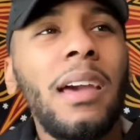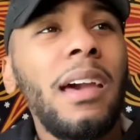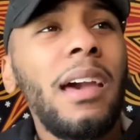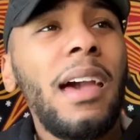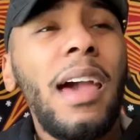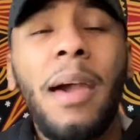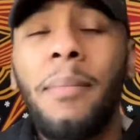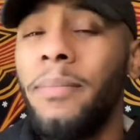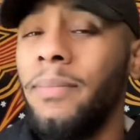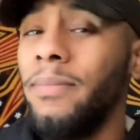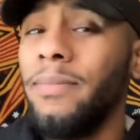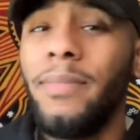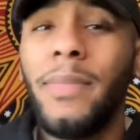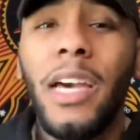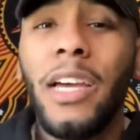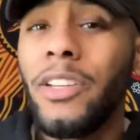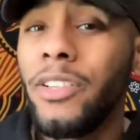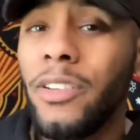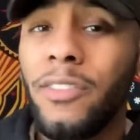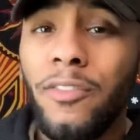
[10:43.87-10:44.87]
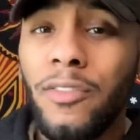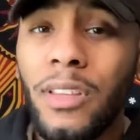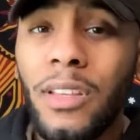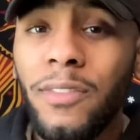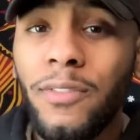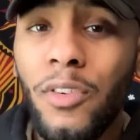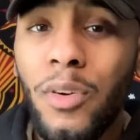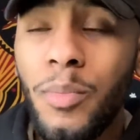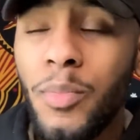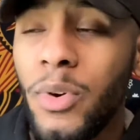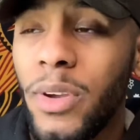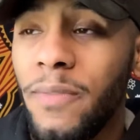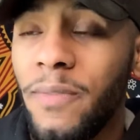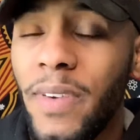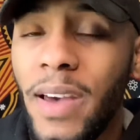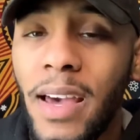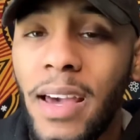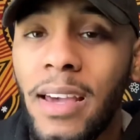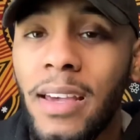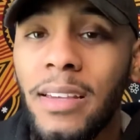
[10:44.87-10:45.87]
I'm under the
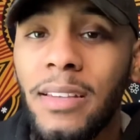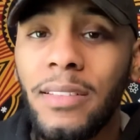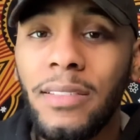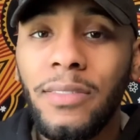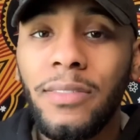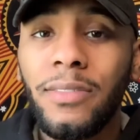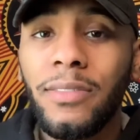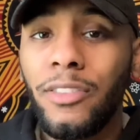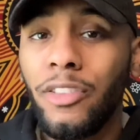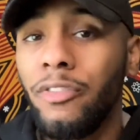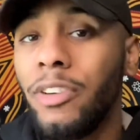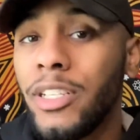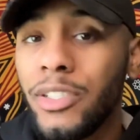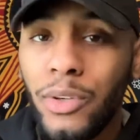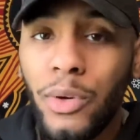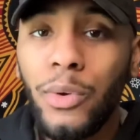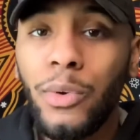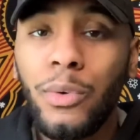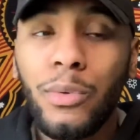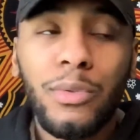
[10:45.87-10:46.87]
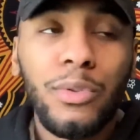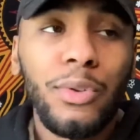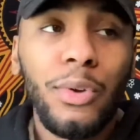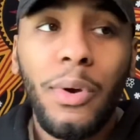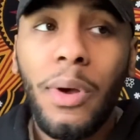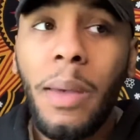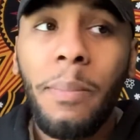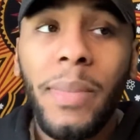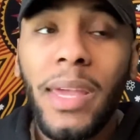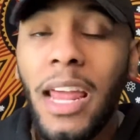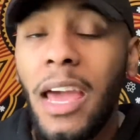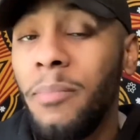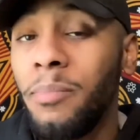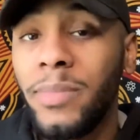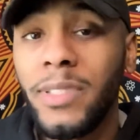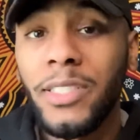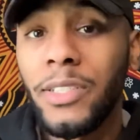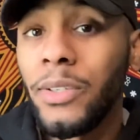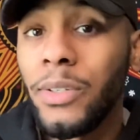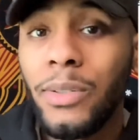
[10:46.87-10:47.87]
4.5 threshold, so I mean, I
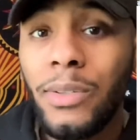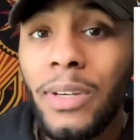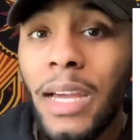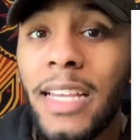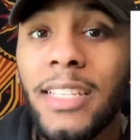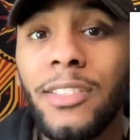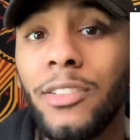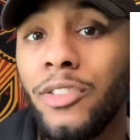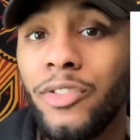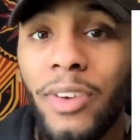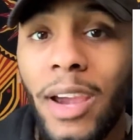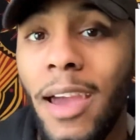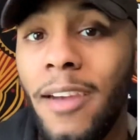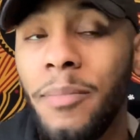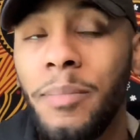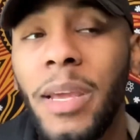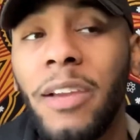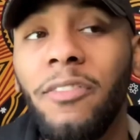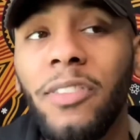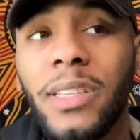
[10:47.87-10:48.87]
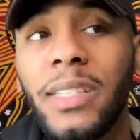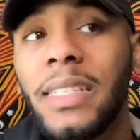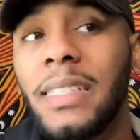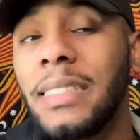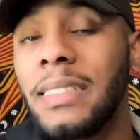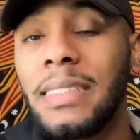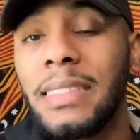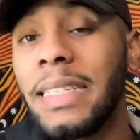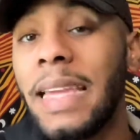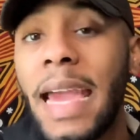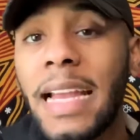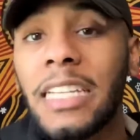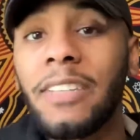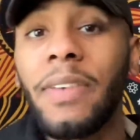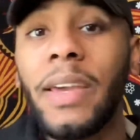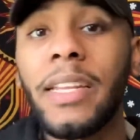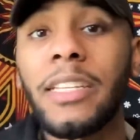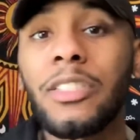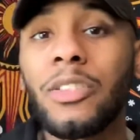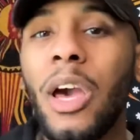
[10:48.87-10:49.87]
still drive. I'm not really
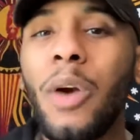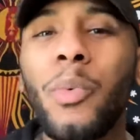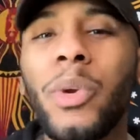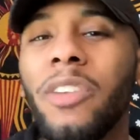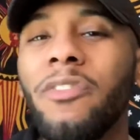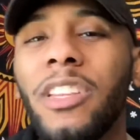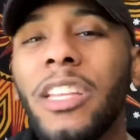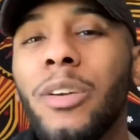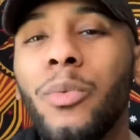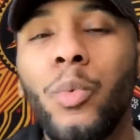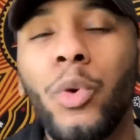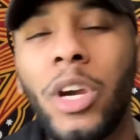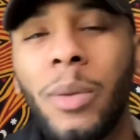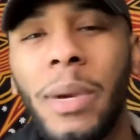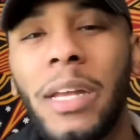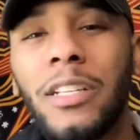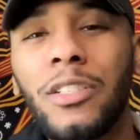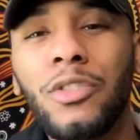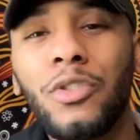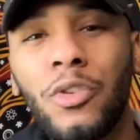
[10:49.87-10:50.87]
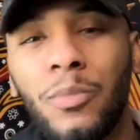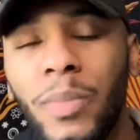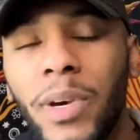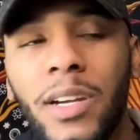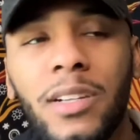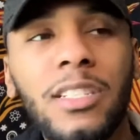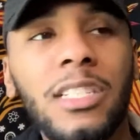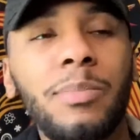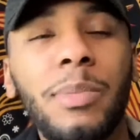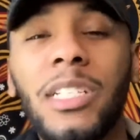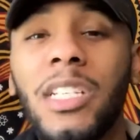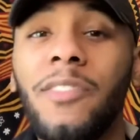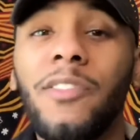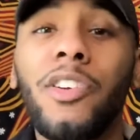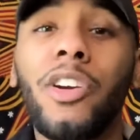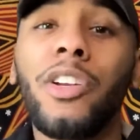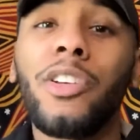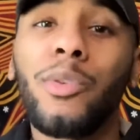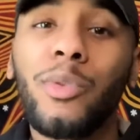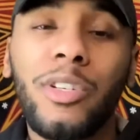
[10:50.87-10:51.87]
deactivated, so I wouldn't really worry about it too much, especially if
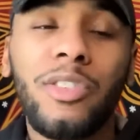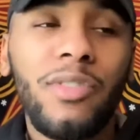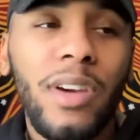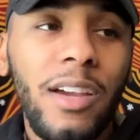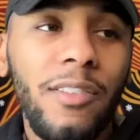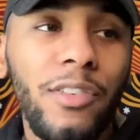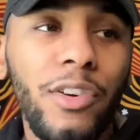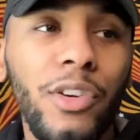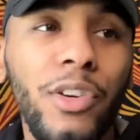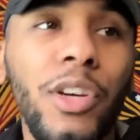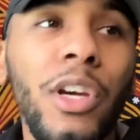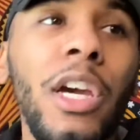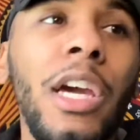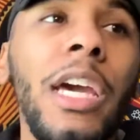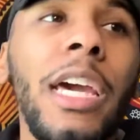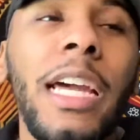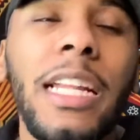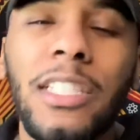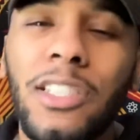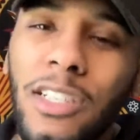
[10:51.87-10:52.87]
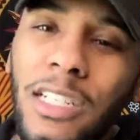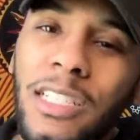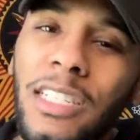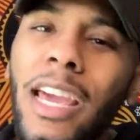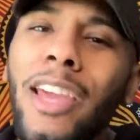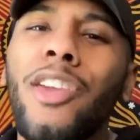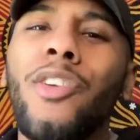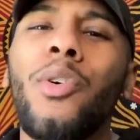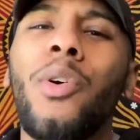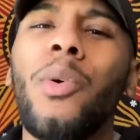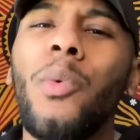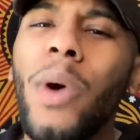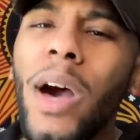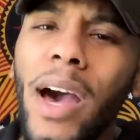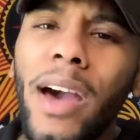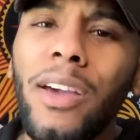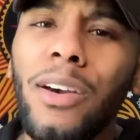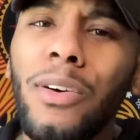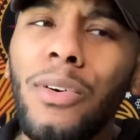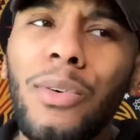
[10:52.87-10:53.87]
you're a newer driver. It's gonna take you a
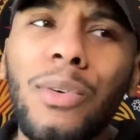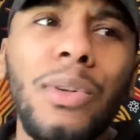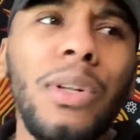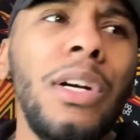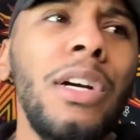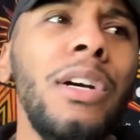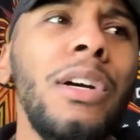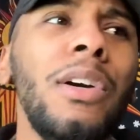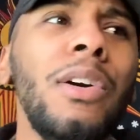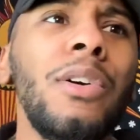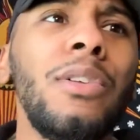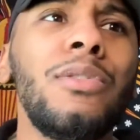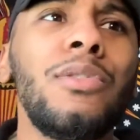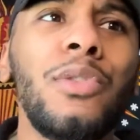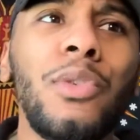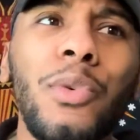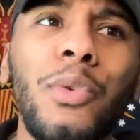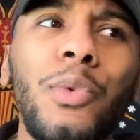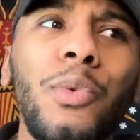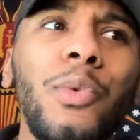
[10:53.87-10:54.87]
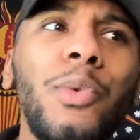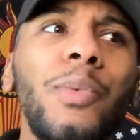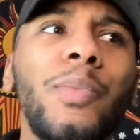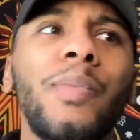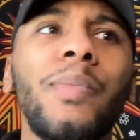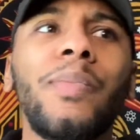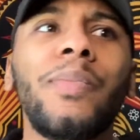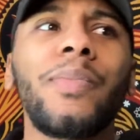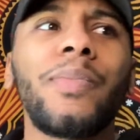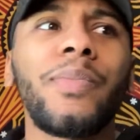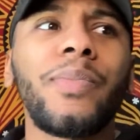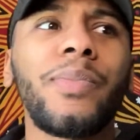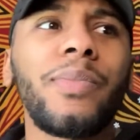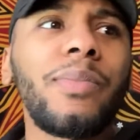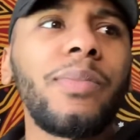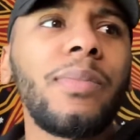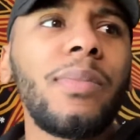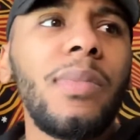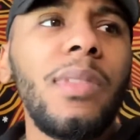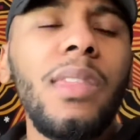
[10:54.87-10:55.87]
while to
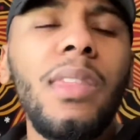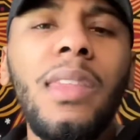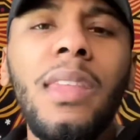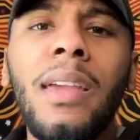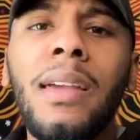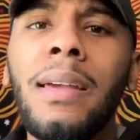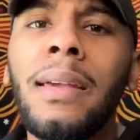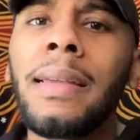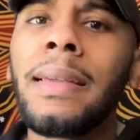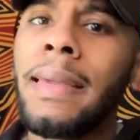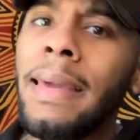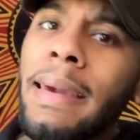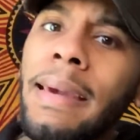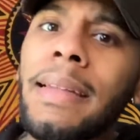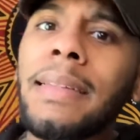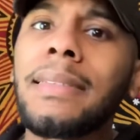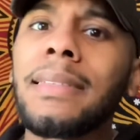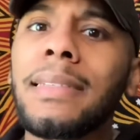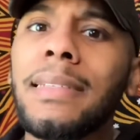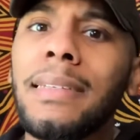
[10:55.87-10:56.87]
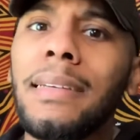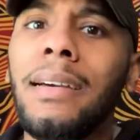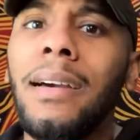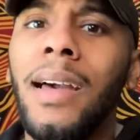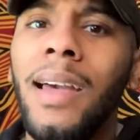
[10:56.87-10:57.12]
get